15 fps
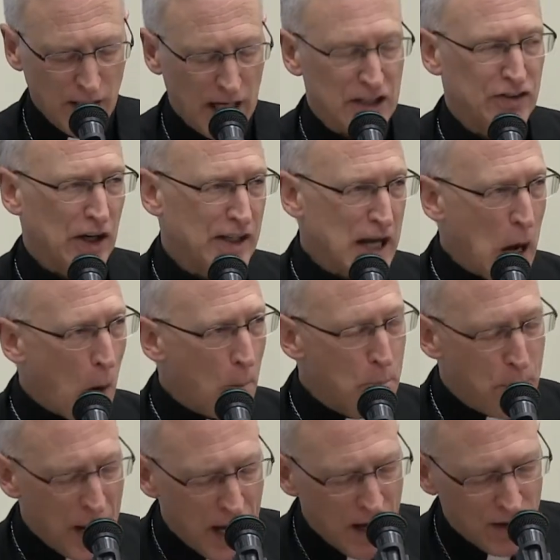As I
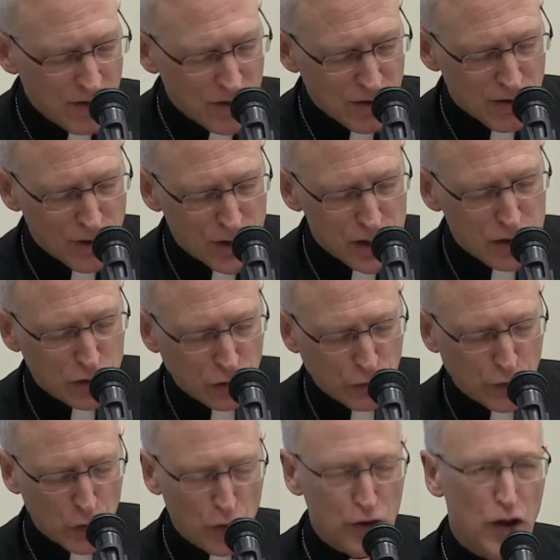now bend these
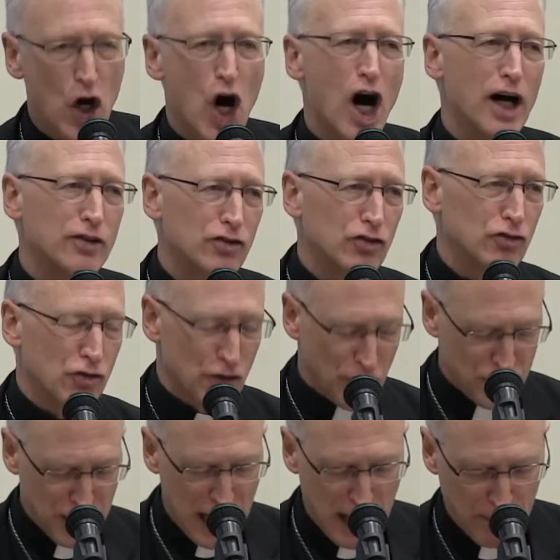few thoughts to
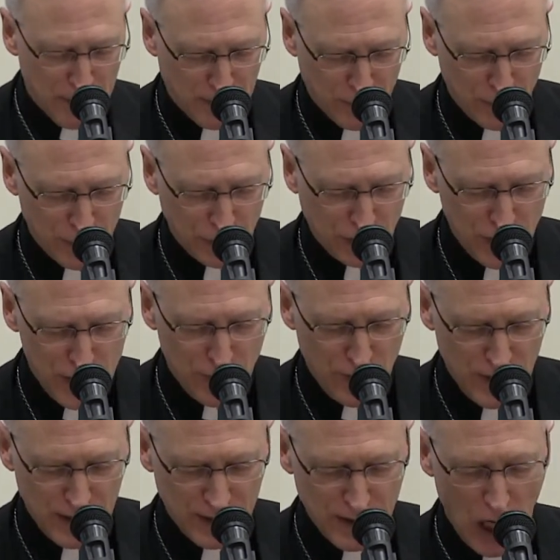the topic for this
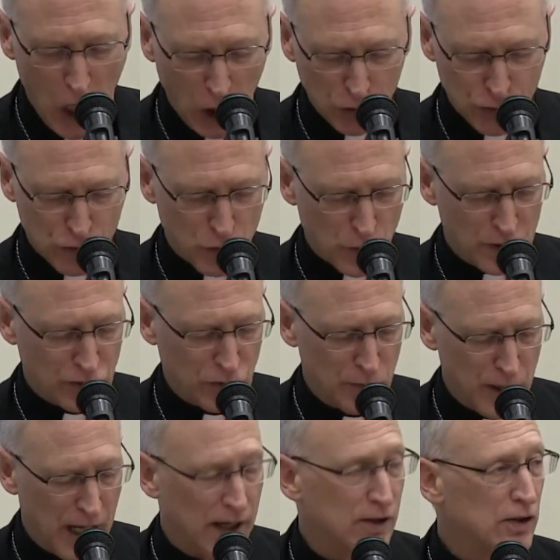evening,
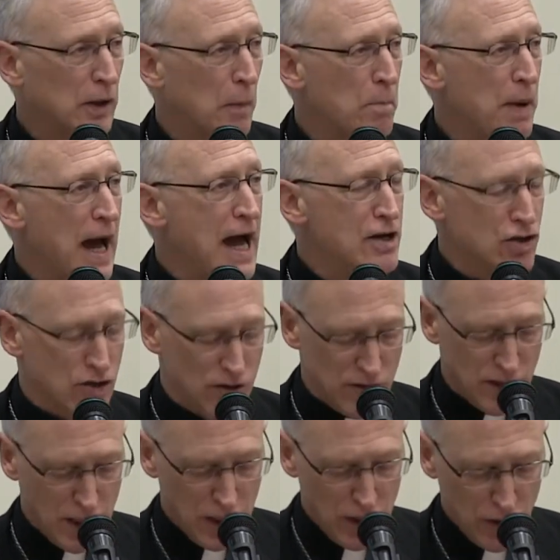altruism and
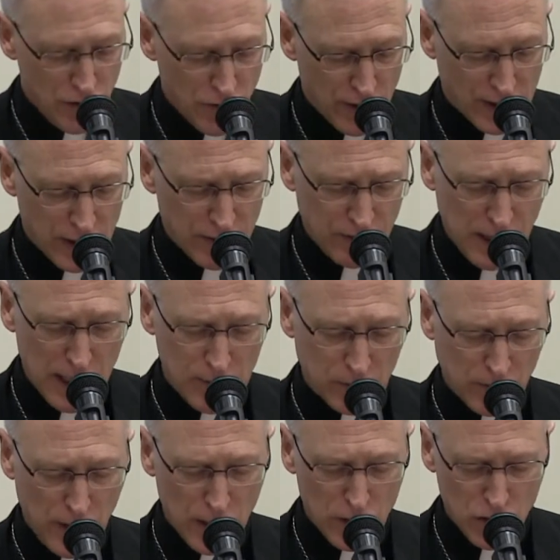compassion during times
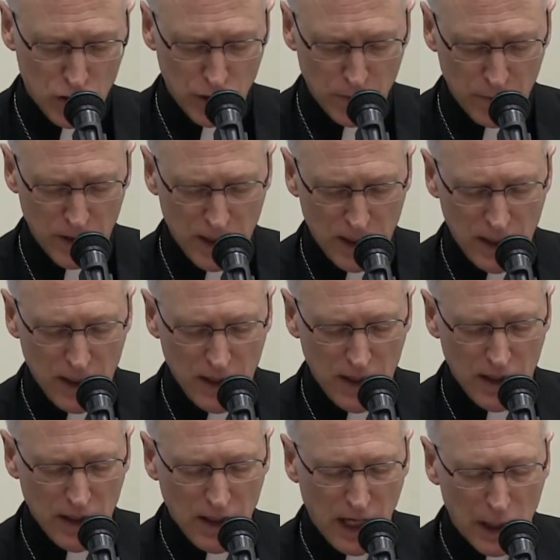of hardship,
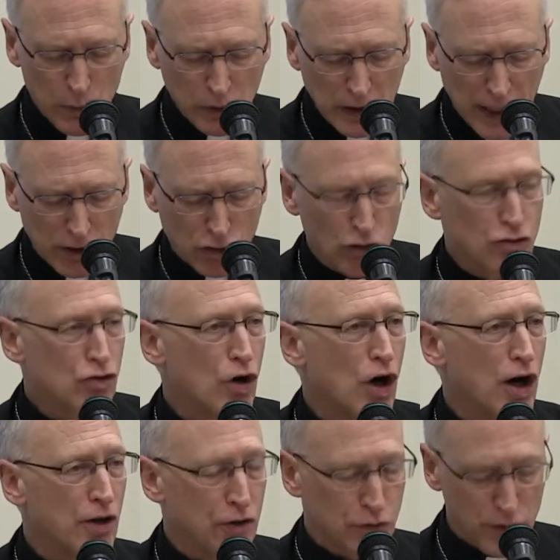I would like to
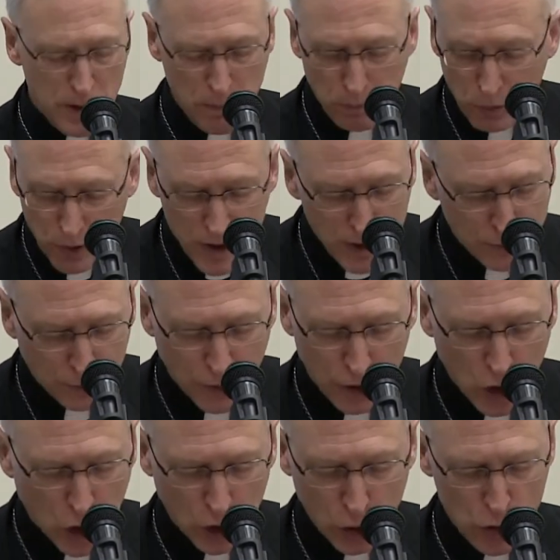draw three brief
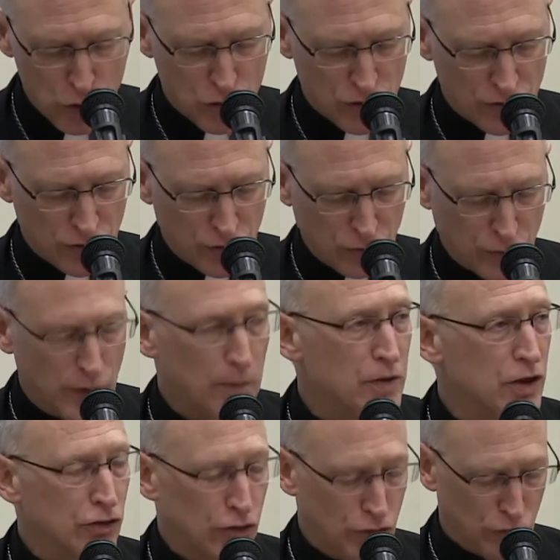conclusions from
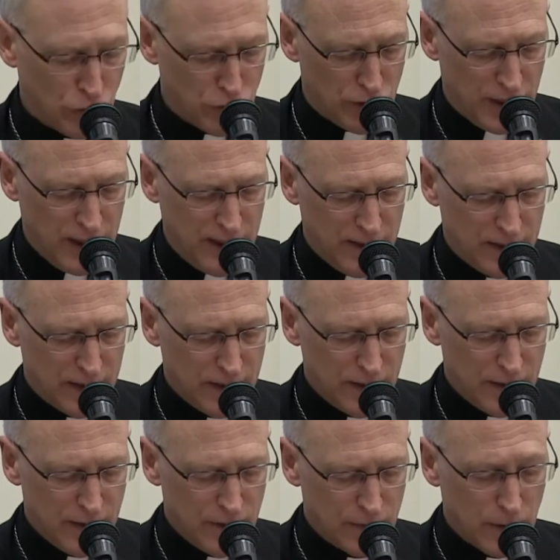this story,
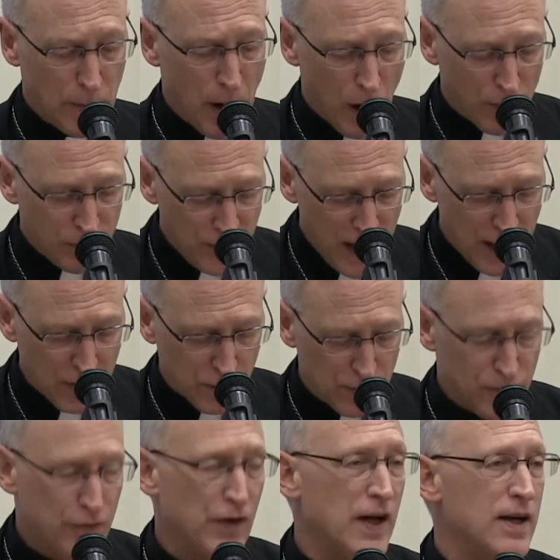from our
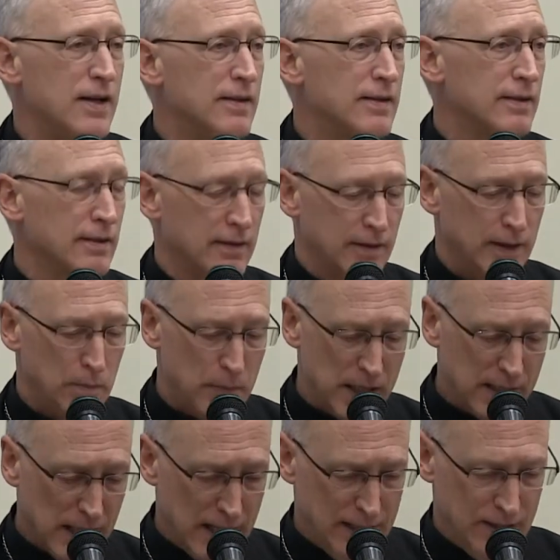Father in faith, that may
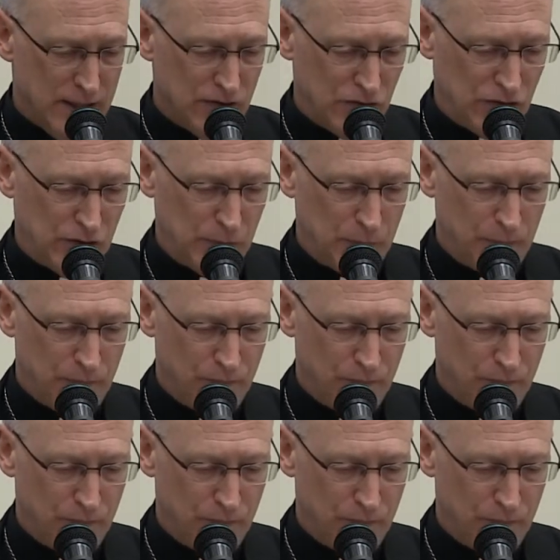guide us.